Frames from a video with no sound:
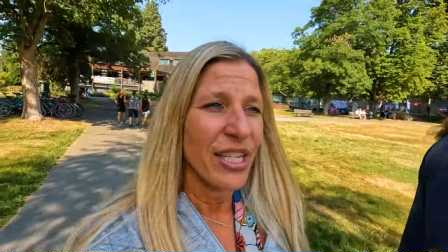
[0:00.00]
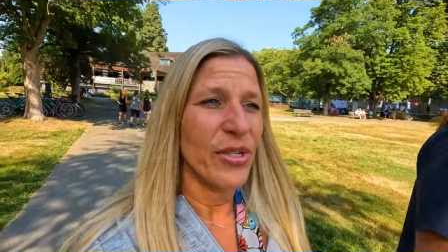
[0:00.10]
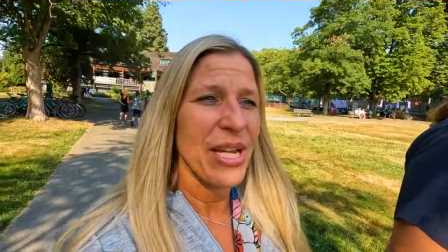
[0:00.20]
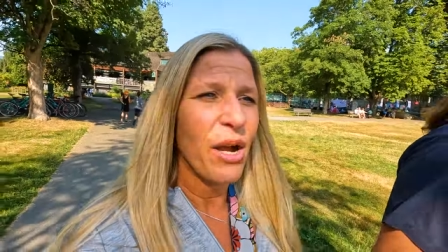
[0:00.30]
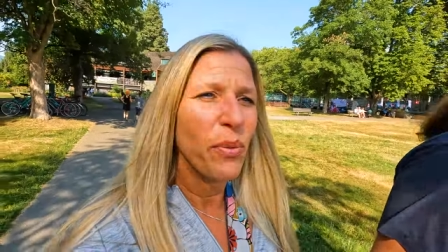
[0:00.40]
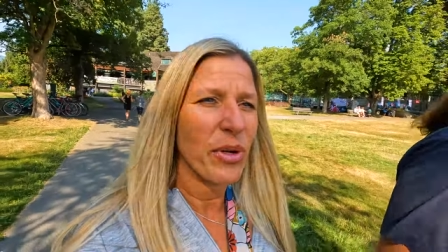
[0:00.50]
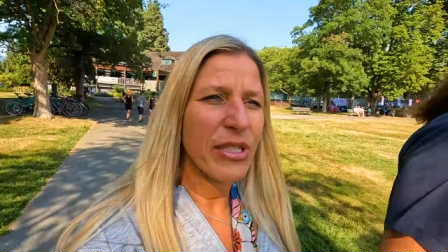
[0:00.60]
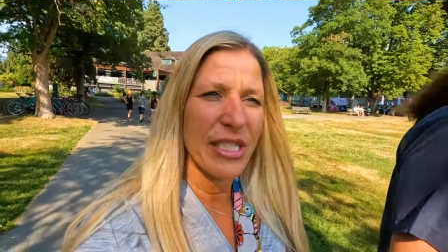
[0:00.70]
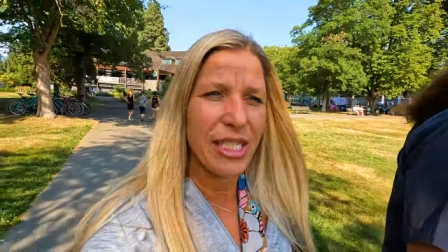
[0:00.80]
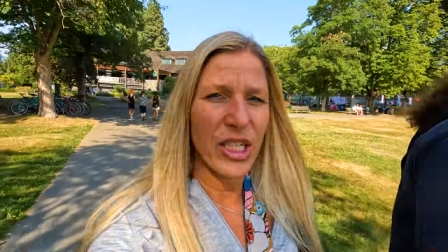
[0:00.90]
So now
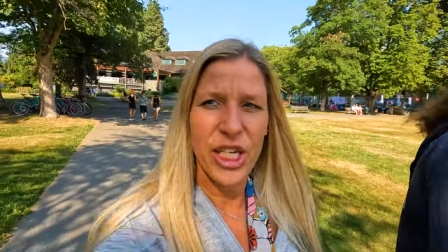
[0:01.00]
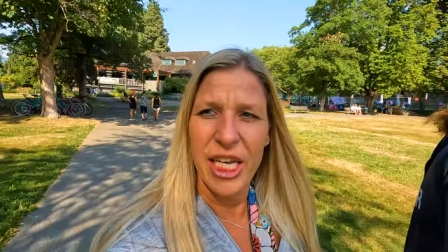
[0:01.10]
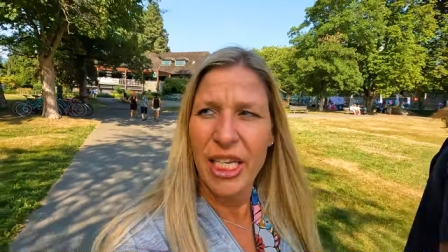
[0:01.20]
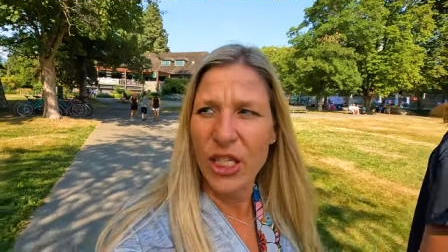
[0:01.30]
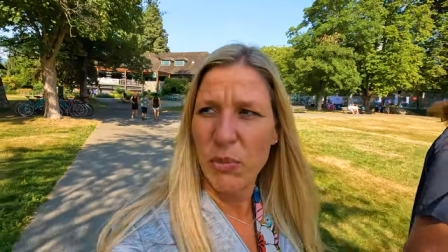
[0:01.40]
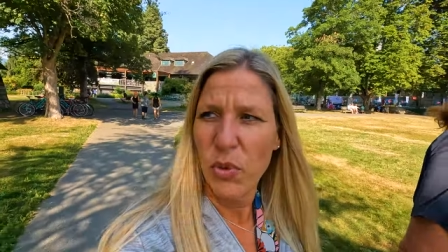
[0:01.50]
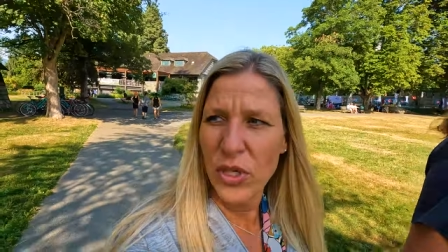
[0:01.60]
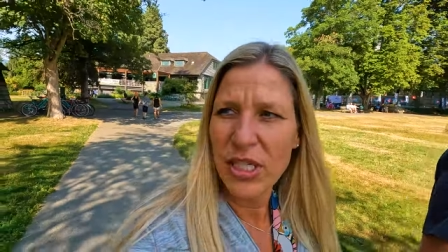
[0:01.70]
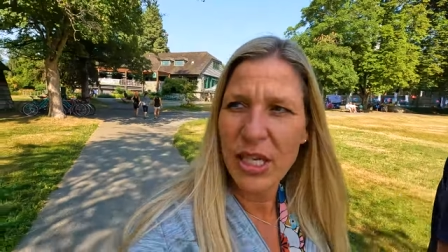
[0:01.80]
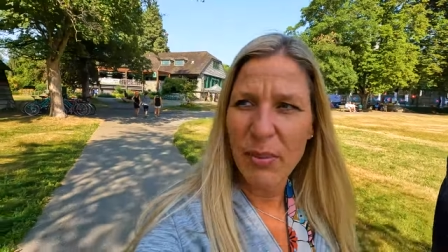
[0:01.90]
we're still gonna
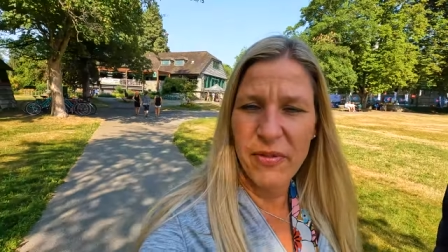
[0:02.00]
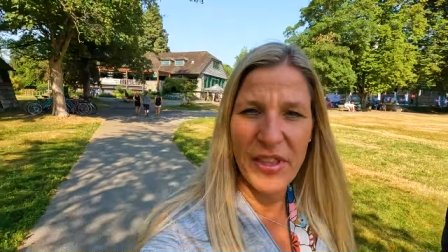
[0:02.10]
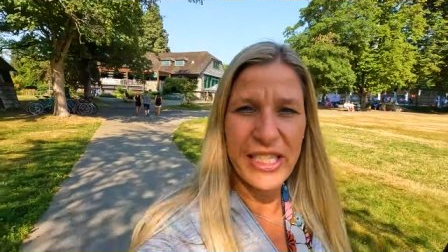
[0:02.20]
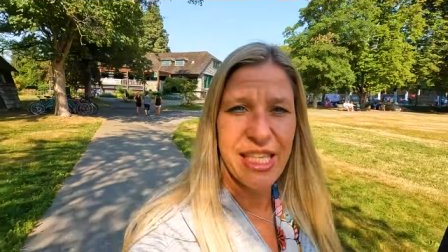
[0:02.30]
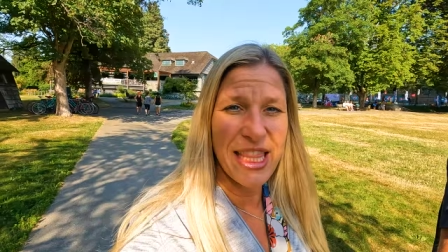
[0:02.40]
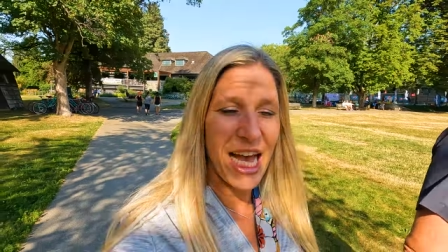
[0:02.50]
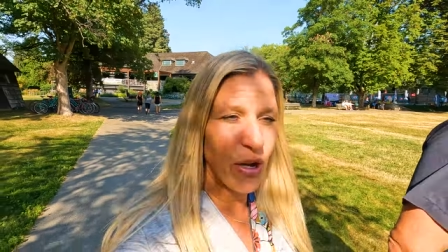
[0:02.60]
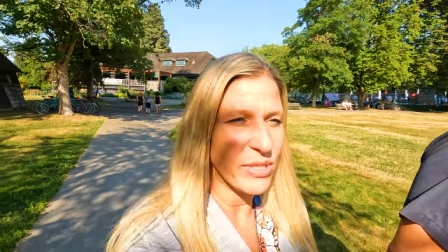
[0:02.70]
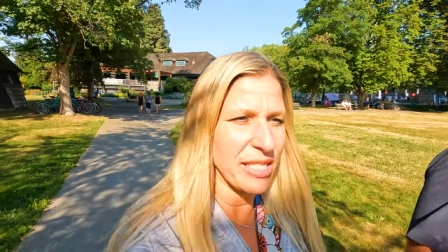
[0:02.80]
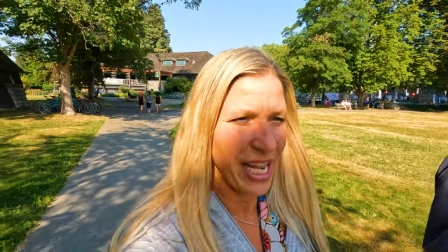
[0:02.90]
explore some of this
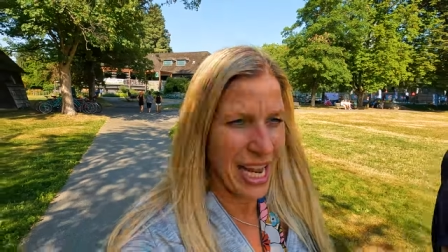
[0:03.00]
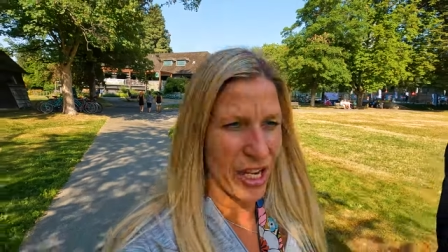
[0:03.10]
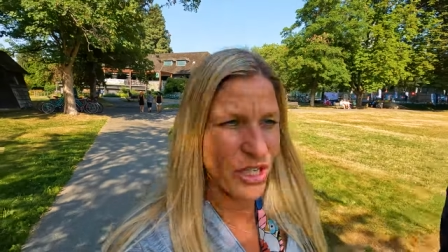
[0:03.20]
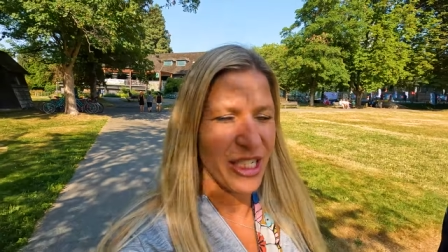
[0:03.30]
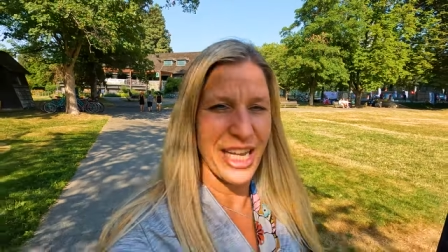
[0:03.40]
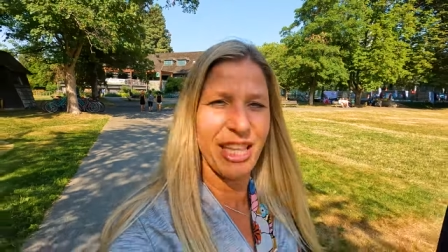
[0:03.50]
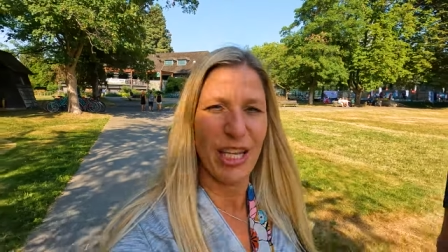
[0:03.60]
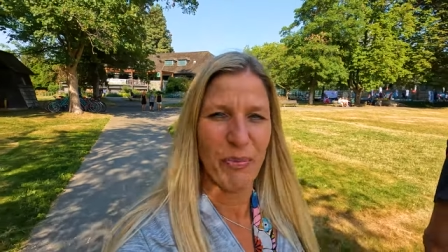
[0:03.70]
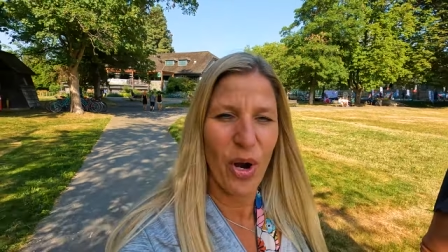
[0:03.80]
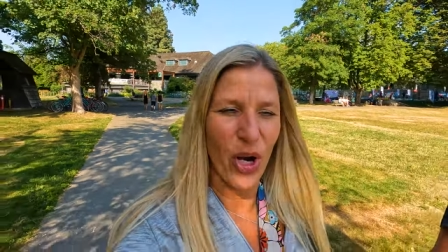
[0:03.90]
thousand acre
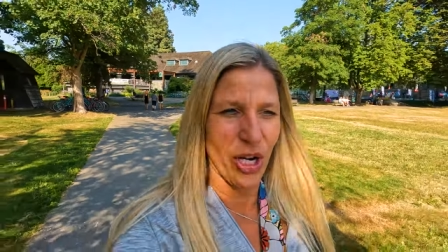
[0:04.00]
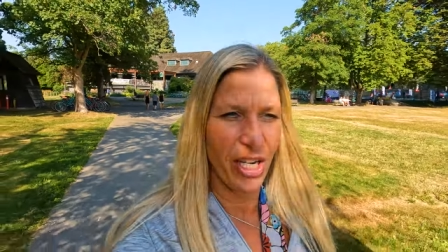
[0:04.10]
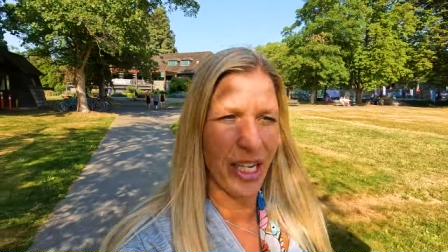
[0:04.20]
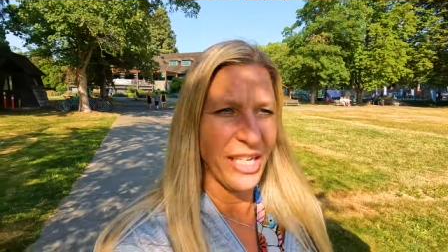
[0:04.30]
Stanley Park.